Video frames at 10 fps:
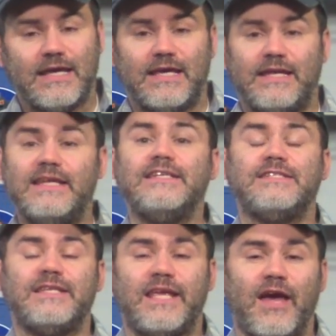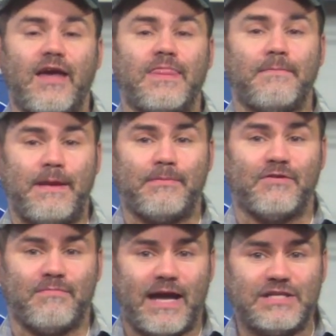it is the gun that people
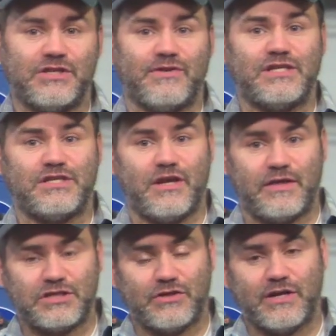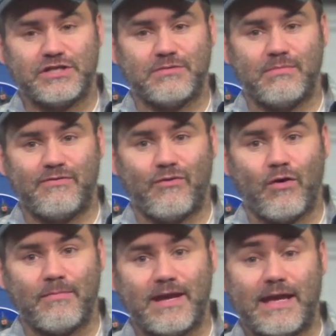of my generation and the generation
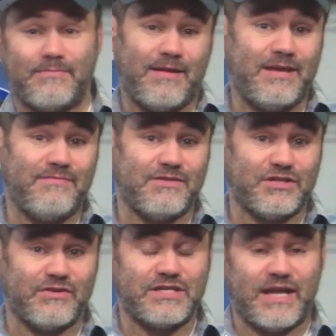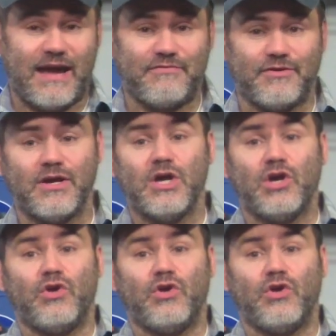before me, and maybe even the generation after,